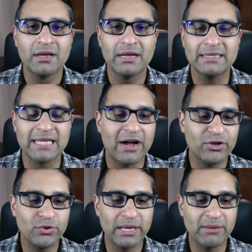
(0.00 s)
is, how
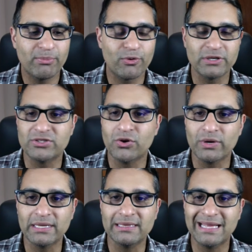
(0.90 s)
do you import a
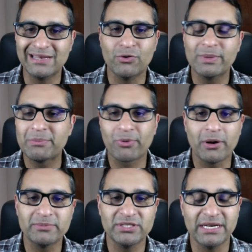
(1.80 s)
token that nobody
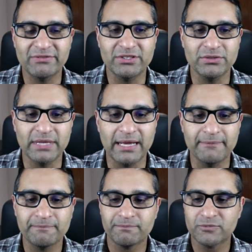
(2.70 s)
prompts you to ever do that?
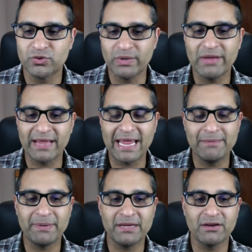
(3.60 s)
So we have
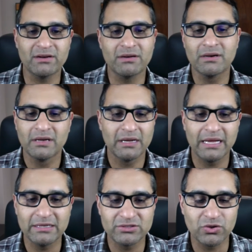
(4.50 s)
Ape here.
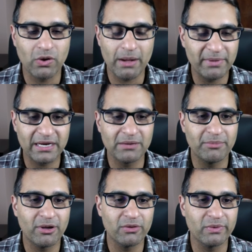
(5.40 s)
So I'm not going to
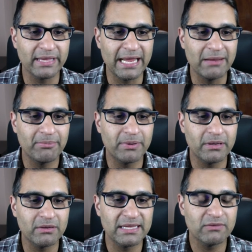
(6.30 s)
bother with Ape,
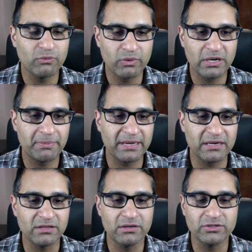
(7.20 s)
but we're going to pick
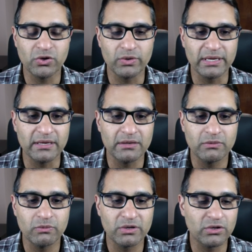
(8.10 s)
another token.
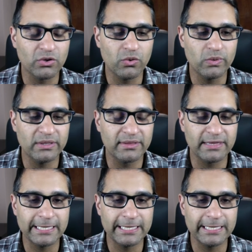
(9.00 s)
We're going to go with,